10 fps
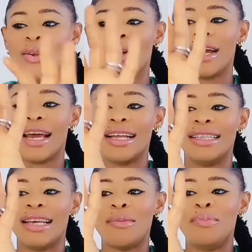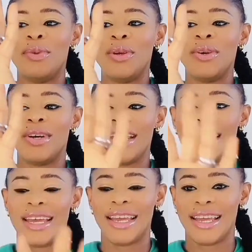Look at that beauty.
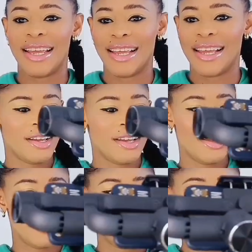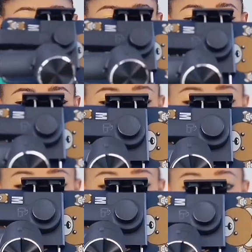What do I do
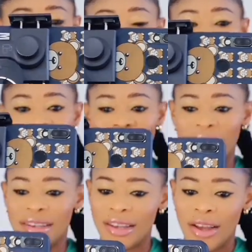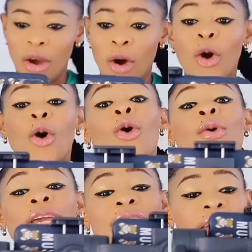now? Okay.
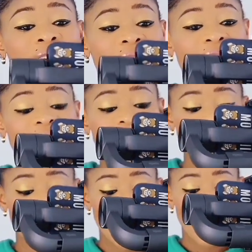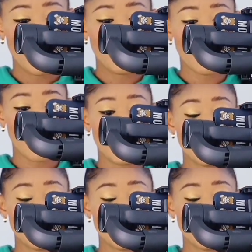Oh, yes. I think